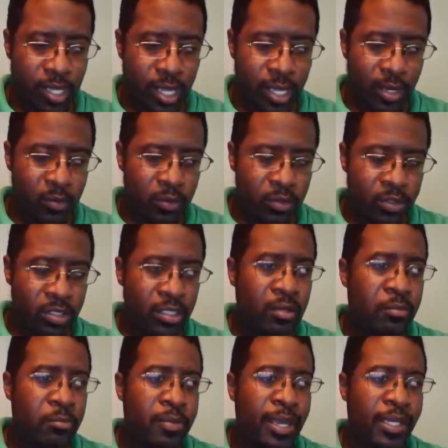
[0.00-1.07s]
I will
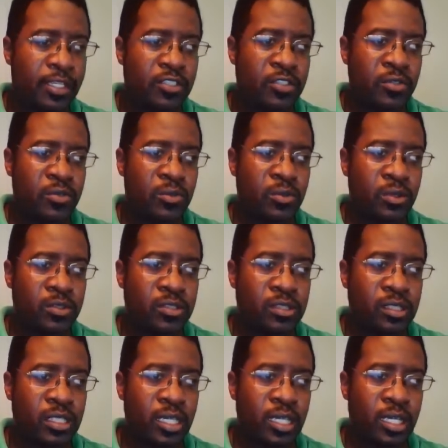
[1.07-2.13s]
come back at you once
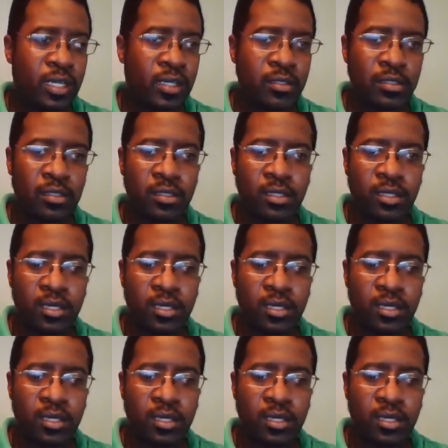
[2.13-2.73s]
again,